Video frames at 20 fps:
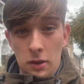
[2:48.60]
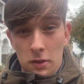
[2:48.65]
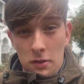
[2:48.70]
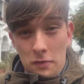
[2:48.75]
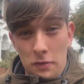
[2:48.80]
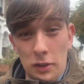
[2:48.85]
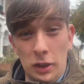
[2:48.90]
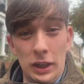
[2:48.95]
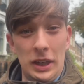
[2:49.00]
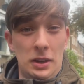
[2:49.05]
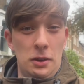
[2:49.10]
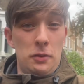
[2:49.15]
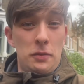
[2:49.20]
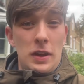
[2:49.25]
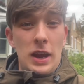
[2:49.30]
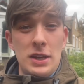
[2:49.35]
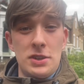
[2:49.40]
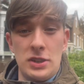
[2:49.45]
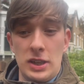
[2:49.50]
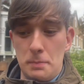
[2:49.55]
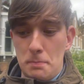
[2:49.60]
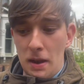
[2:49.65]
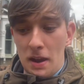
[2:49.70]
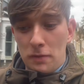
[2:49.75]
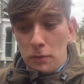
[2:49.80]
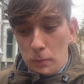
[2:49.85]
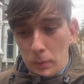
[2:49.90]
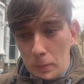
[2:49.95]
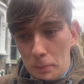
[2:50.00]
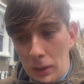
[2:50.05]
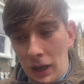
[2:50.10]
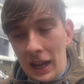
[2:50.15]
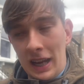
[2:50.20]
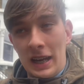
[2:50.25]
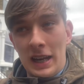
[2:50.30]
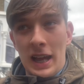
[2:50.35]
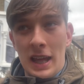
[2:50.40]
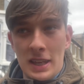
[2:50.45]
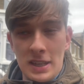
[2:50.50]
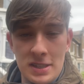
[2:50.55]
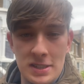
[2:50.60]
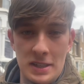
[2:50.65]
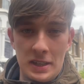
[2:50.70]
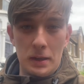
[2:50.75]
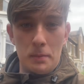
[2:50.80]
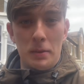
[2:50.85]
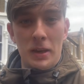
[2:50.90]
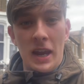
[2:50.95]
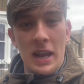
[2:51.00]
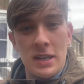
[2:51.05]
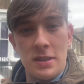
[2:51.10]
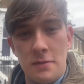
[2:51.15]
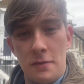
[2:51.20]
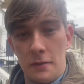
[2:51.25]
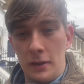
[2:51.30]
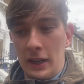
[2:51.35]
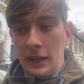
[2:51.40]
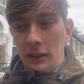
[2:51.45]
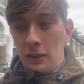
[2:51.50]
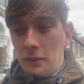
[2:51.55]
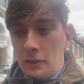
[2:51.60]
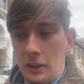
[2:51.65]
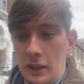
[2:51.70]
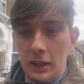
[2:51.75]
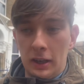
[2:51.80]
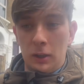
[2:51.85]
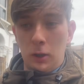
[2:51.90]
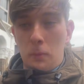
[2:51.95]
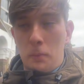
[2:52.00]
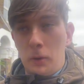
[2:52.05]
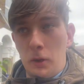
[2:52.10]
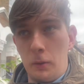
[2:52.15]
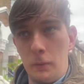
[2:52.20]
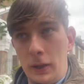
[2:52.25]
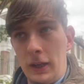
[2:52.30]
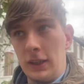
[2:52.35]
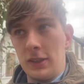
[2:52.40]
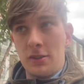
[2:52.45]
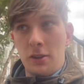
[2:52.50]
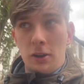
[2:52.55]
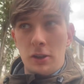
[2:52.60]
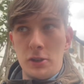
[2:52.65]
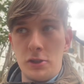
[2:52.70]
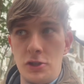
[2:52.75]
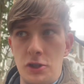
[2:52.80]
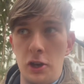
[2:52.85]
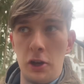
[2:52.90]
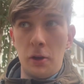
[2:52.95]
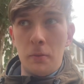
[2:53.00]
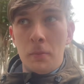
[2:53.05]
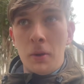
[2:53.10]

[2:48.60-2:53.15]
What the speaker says: funnily enough actually, Beth will be playing at the CBS for England in a couple of weeks, I assume.